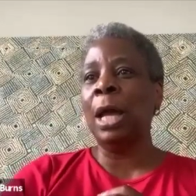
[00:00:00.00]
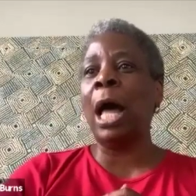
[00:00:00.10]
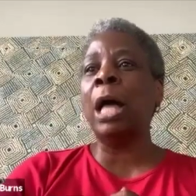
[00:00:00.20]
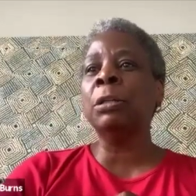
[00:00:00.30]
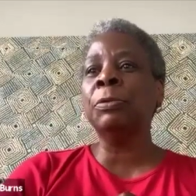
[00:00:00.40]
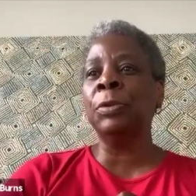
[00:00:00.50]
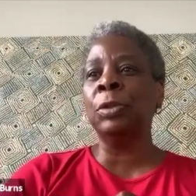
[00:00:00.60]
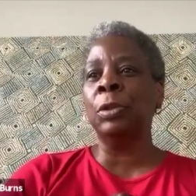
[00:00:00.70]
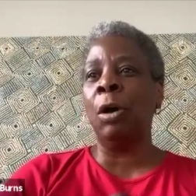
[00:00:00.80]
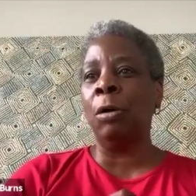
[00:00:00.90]
Oxford
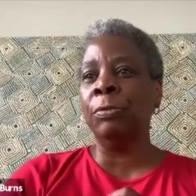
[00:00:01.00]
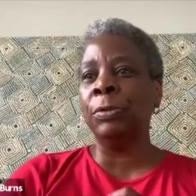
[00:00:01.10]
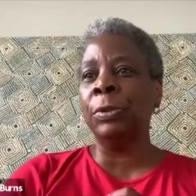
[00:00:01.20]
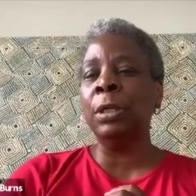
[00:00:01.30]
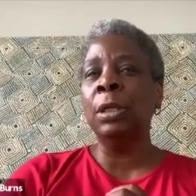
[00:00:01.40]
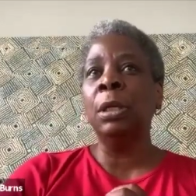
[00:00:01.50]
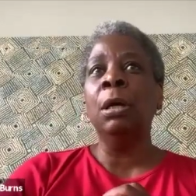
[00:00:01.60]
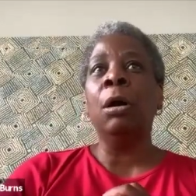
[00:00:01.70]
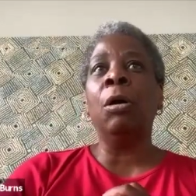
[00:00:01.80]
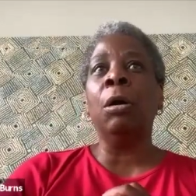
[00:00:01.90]
and Harvard
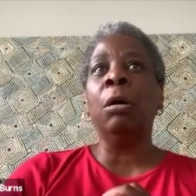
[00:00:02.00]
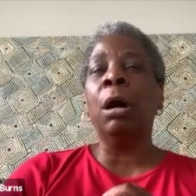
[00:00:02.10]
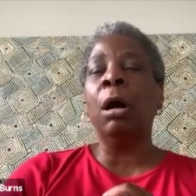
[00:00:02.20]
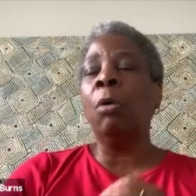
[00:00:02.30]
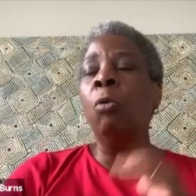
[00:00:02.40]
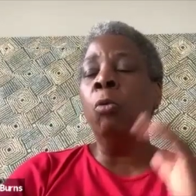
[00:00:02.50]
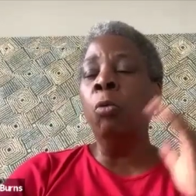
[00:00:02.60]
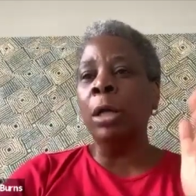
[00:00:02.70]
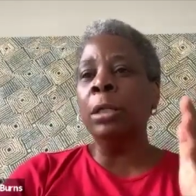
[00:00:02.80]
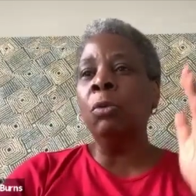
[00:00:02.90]
are
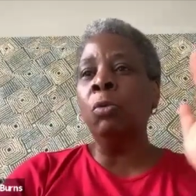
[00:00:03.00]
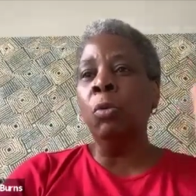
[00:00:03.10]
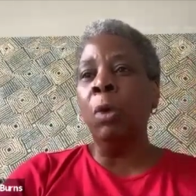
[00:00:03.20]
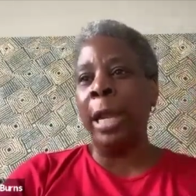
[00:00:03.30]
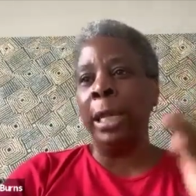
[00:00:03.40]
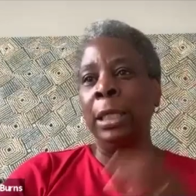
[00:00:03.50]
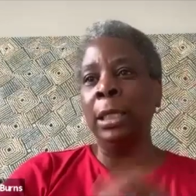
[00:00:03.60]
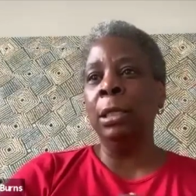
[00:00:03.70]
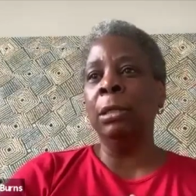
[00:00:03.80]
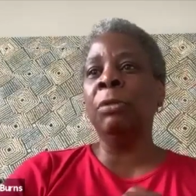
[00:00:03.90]
one way
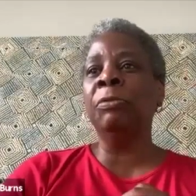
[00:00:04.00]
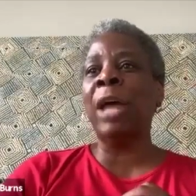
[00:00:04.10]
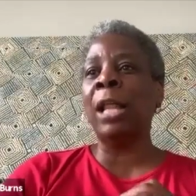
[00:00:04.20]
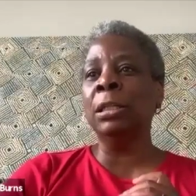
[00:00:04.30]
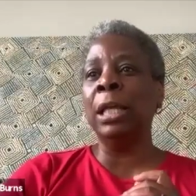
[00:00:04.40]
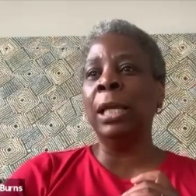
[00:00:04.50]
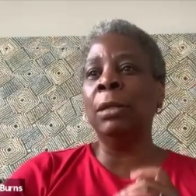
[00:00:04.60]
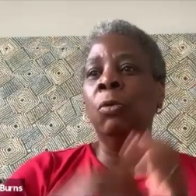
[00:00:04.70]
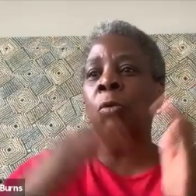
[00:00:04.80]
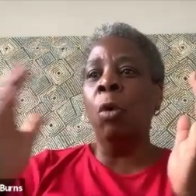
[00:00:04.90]
to
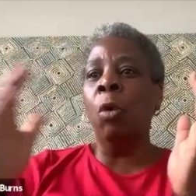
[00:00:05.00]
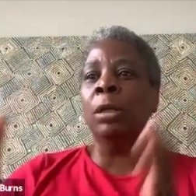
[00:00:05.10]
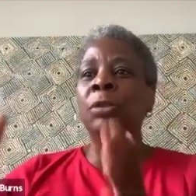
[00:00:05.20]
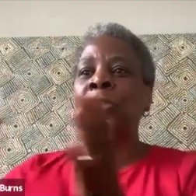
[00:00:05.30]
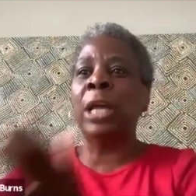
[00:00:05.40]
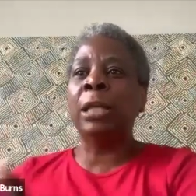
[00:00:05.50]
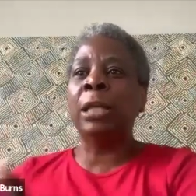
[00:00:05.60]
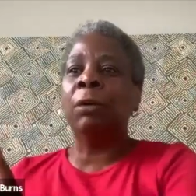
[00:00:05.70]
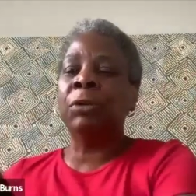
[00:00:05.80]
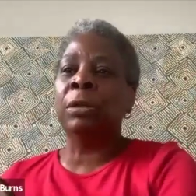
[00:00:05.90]
validate one set
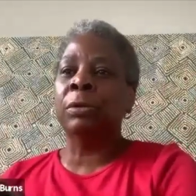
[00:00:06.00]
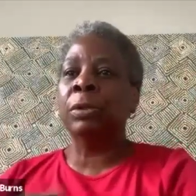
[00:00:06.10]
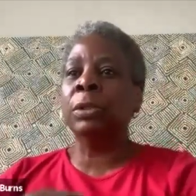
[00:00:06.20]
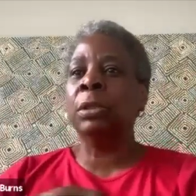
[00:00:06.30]
of skills.